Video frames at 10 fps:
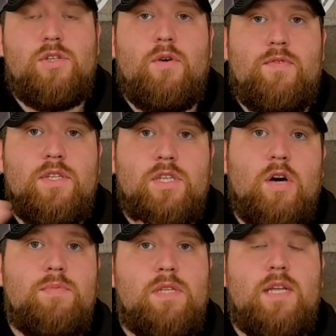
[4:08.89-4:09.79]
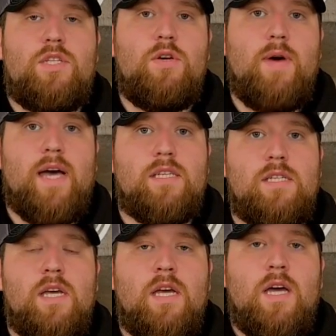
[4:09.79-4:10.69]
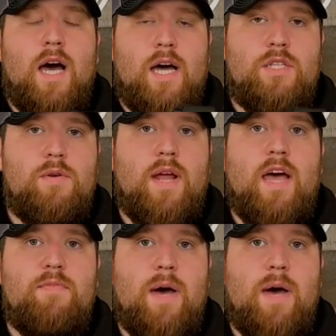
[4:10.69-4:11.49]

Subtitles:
So if this scope's at 2x, 2.5